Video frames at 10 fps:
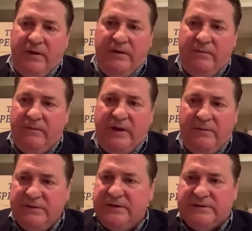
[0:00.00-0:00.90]
he, he
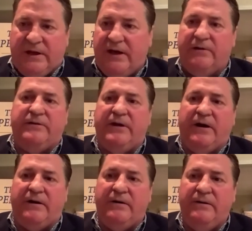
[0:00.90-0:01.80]
was dishonored
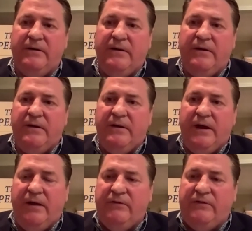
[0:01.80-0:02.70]
there.
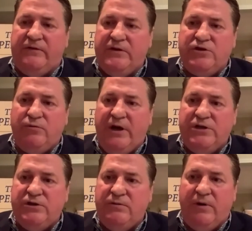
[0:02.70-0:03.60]
It was a
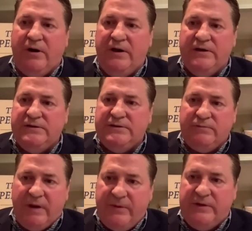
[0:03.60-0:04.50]
situation where his
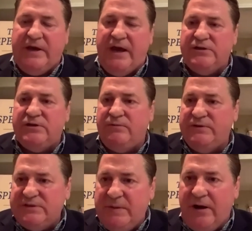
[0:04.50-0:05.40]
reputation
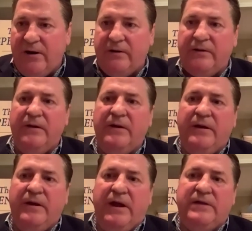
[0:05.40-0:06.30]
was smeared.
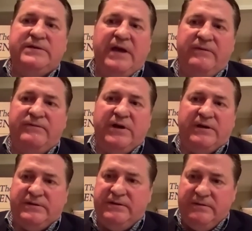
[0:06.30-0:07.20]
Instead of
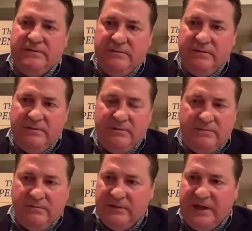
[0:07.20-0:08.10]
just
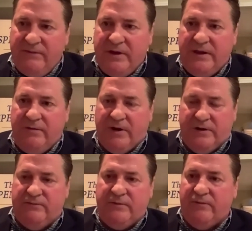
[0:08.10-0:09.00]
leaving the
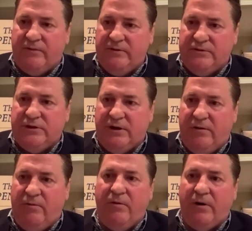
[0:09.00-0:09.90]
Red
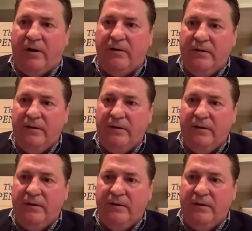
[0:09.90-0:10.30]
Revolutionary War,